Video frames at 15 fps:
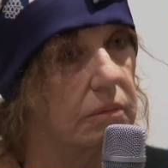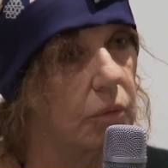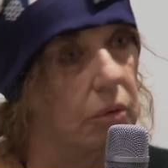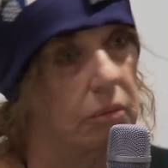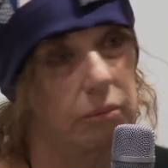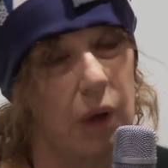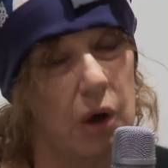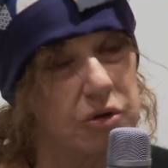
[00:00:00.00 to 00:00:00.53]

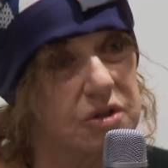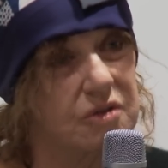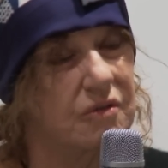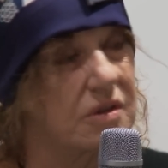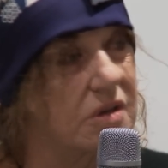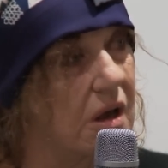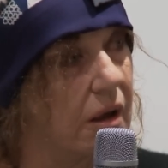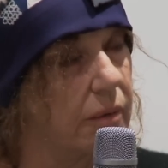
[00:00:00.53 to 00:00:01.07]
most
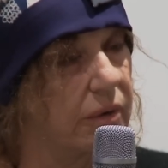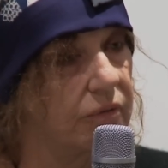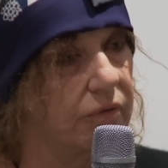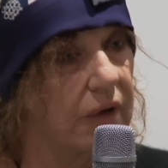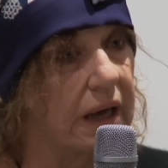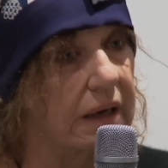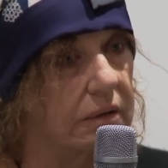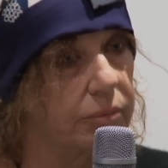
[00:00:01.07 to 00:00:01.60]
of the time, in
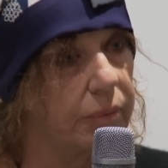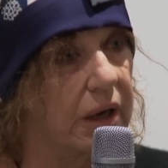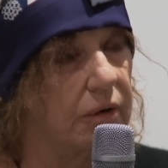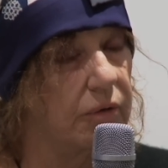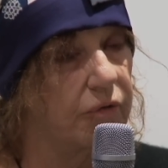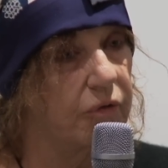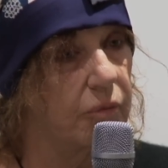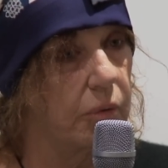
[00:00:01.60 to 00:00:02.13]
fact,
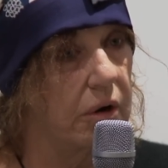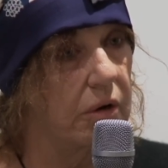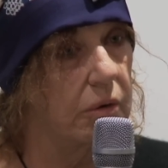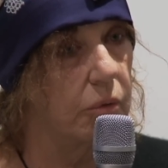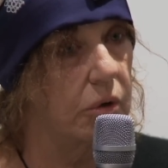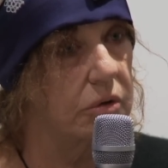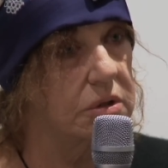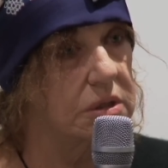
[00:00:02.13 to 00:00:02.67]
painted from where he
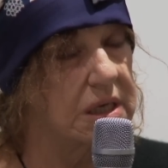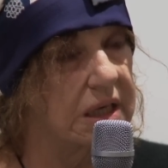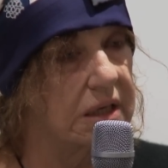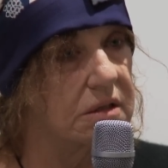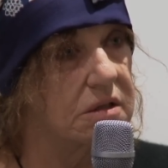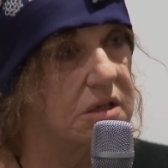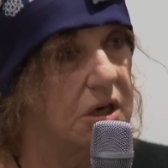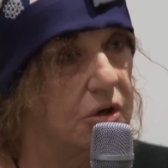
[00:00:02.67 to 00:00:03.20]
was. He
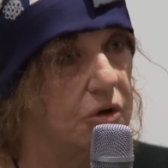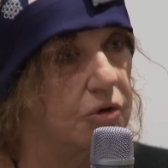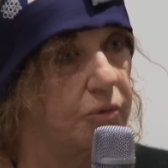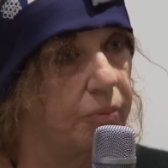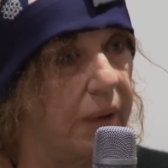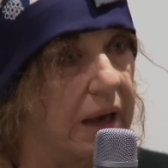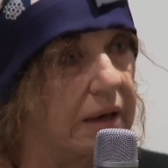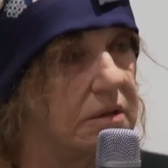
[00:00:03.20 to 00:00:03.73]
continued to
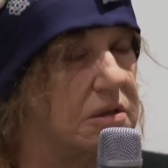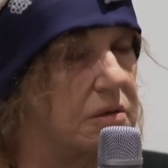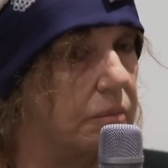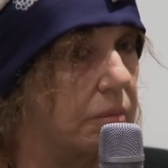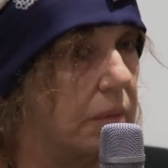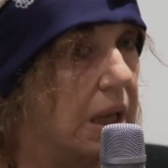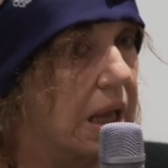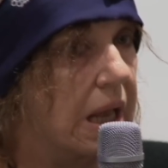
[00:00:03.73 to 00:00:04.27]
paint
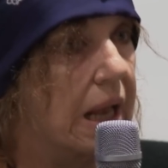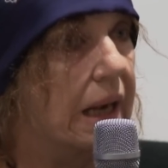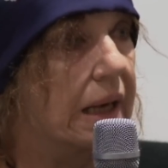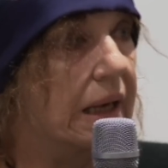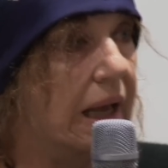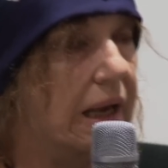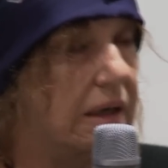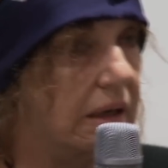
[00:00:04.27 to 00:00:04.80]
some
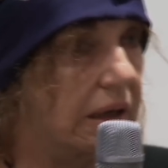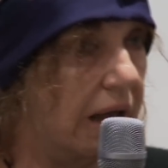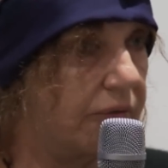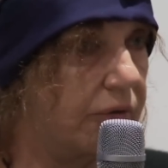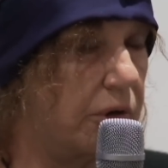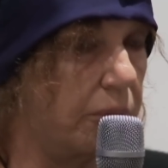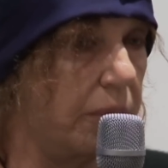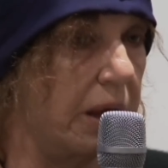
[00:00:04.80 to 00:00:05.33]
later
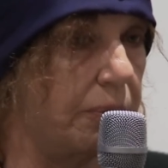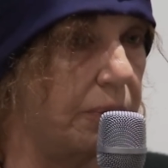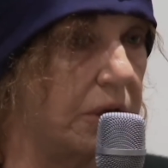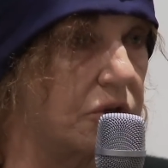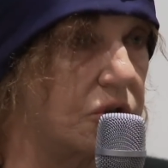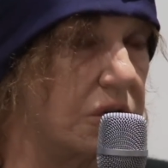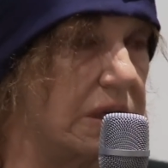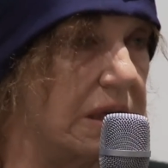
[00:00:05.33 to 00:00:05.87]
Lavender Bay
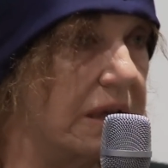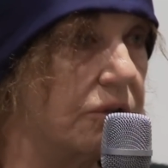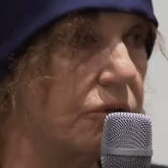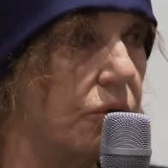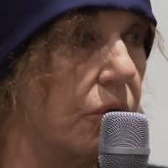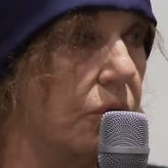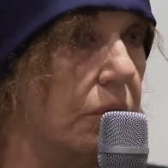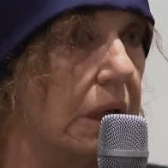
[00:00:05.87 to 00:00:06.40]
pictures
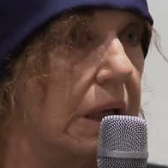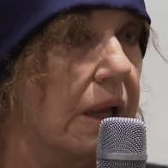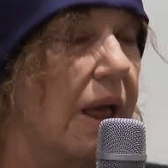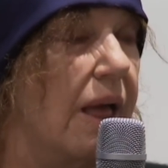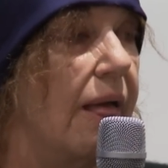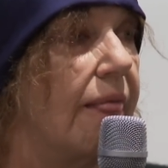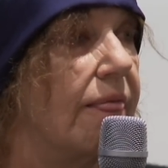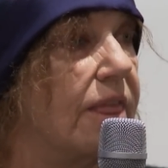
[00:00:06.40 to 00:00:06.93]
later on.
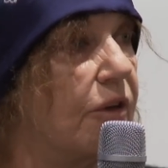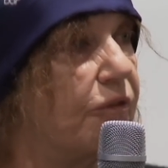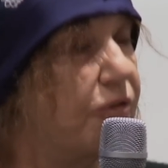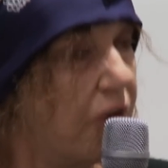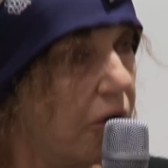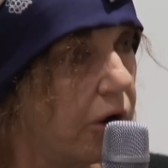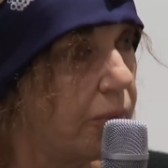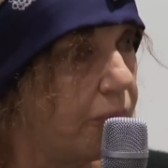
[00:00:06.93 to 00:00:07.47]
They're
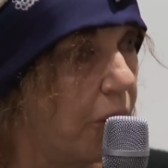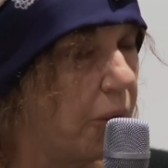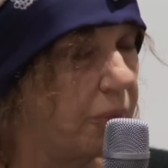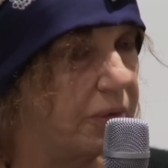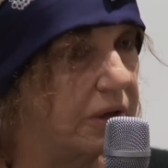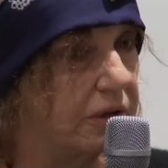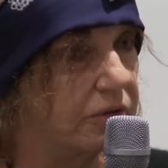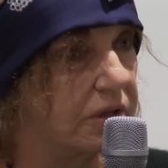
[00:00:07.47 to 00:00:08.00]
very
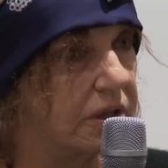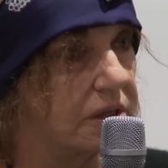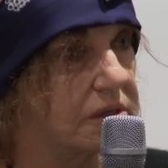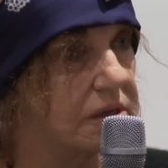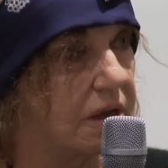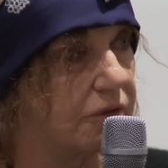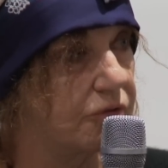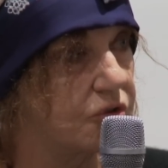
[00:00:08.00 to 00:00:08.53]
popular in
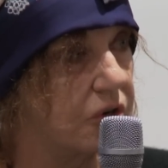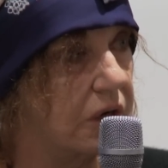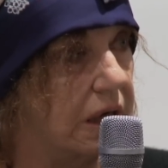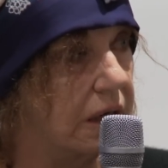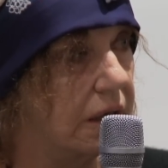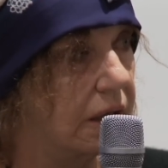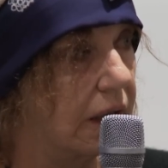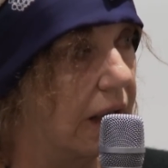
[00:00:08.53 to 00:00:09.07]
this country.